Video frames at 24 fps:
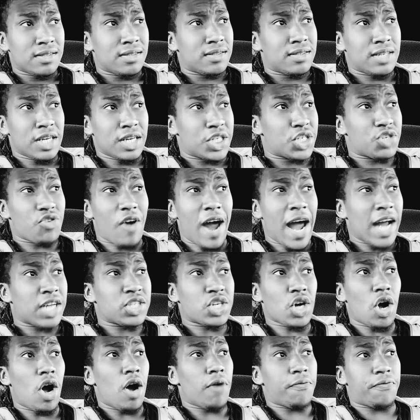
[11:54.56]
distract
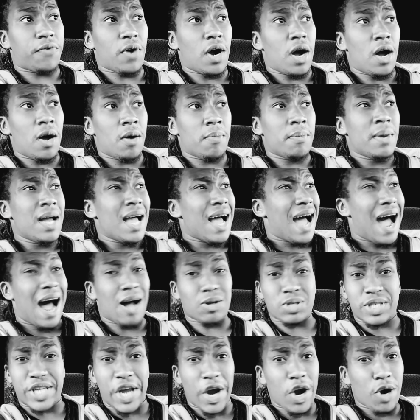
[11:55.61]
y'all from how
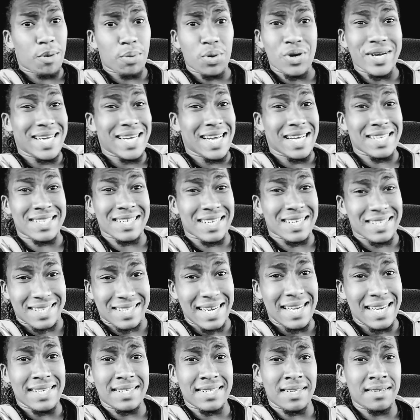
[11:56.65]
terrible he is in the
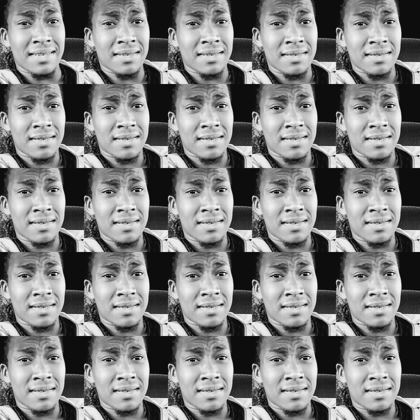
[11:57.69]
season,